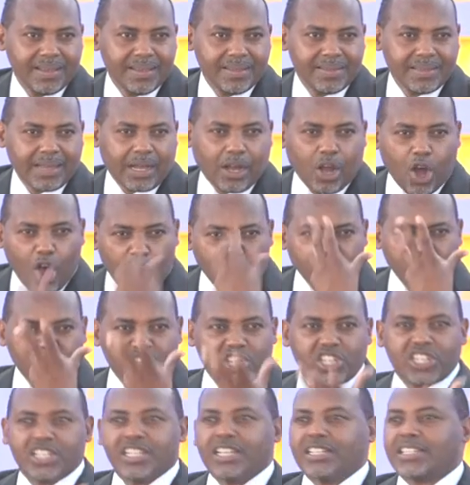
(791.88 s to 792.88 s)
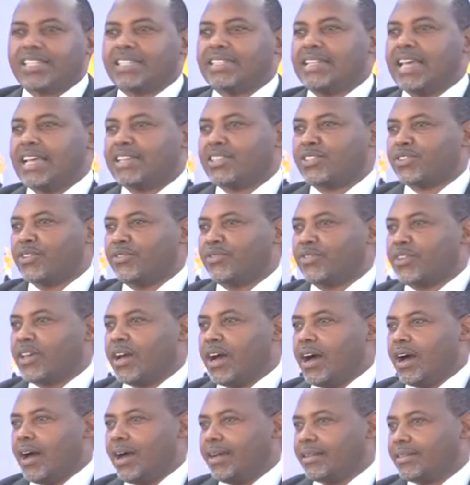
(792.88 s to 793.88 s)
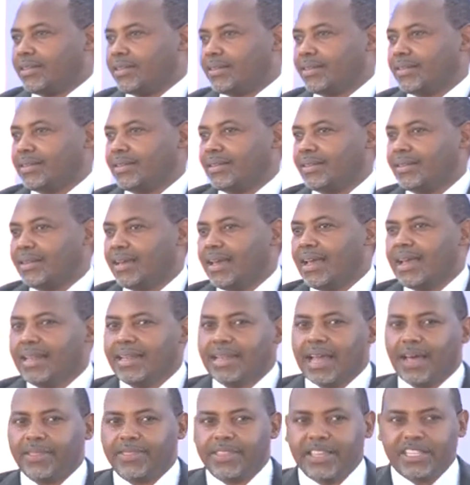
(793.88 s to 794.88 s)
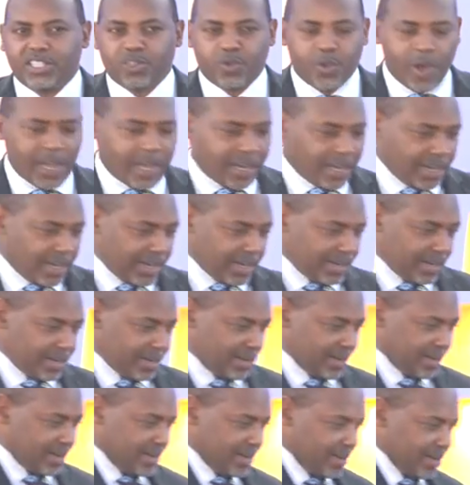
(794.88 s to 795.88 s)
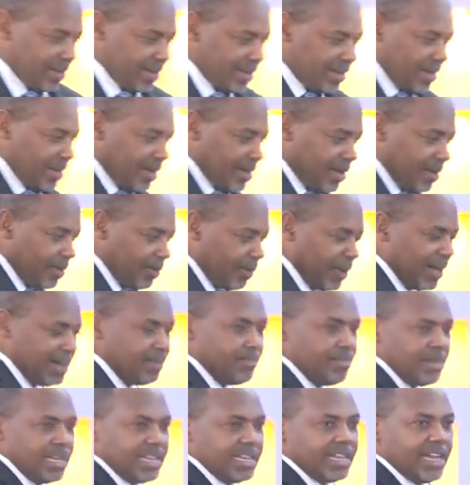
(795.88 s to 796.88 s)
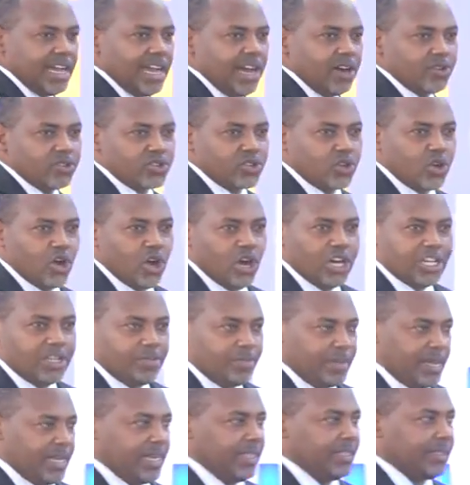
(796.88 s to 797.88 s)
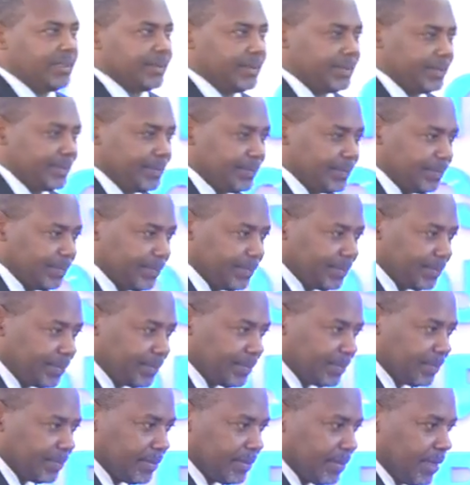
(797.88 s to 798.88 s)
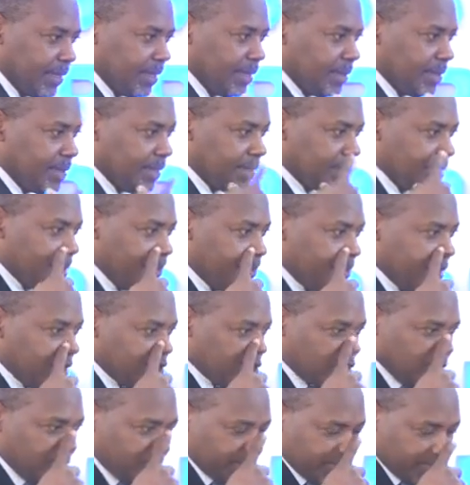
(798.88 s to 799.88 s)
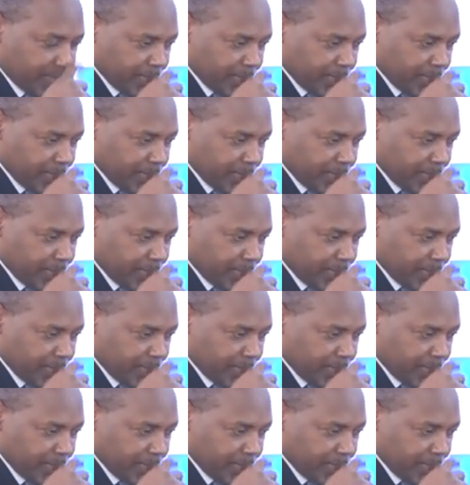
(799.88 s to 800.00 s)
The consciousness of God. Now this week, one media house called me. It's a bishop.